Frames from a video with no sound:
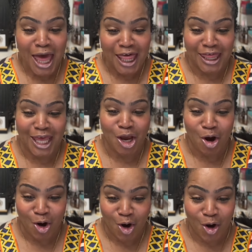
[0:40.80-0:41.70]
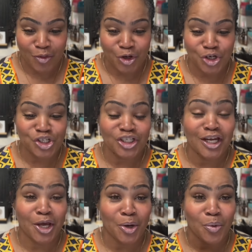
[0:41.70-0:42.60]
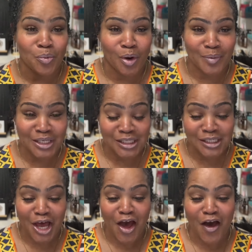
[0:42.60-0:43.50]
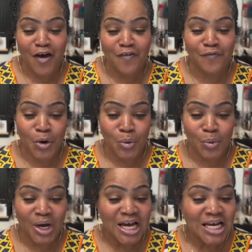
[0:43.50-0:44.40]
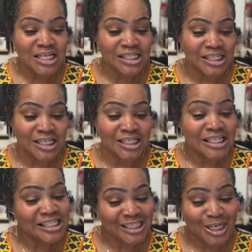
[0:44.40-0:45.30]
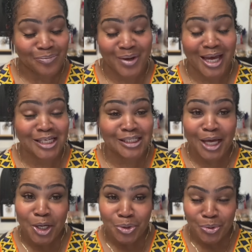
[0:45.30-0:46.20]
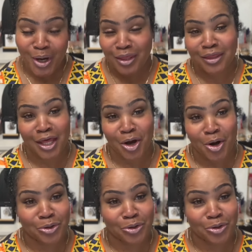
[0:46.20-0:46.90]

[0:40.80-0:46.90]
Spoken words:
They are called the Cushionaire Woman's Vogue Stud Slingback Sandal, and they are